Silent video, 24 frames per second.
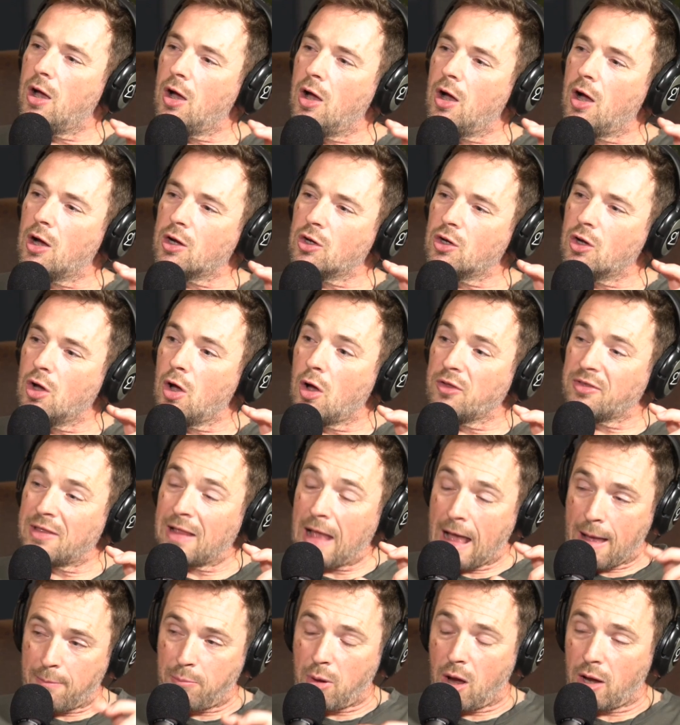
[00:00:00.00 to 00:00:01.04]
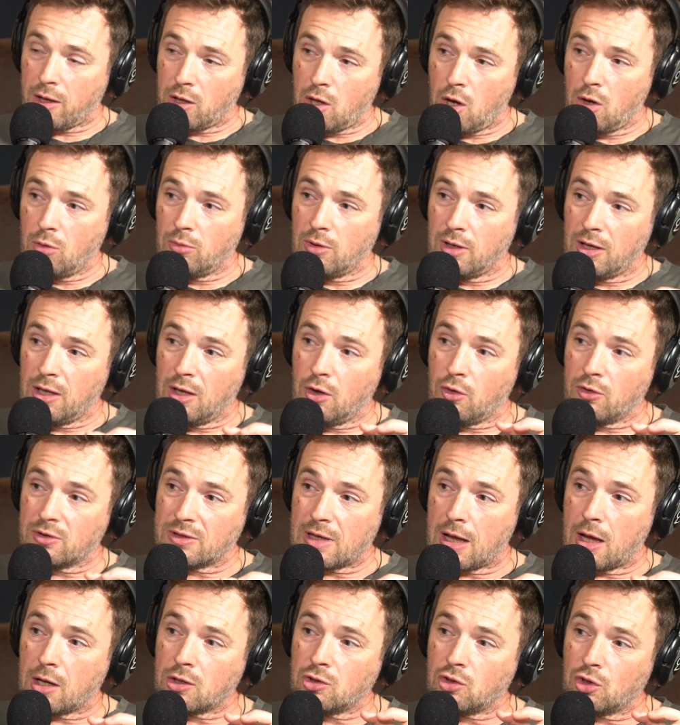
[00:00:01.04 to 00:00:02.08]
that bike only, or is
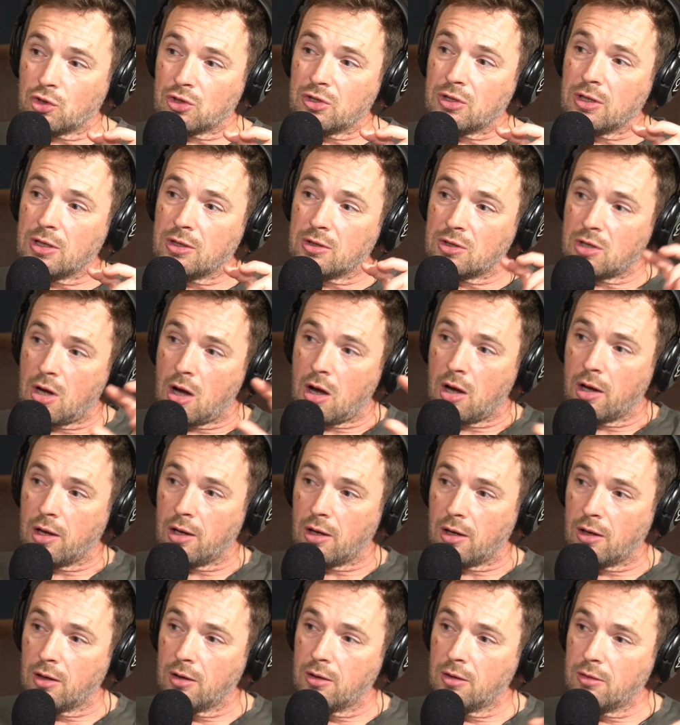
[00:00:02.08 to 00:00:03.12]
that across the entire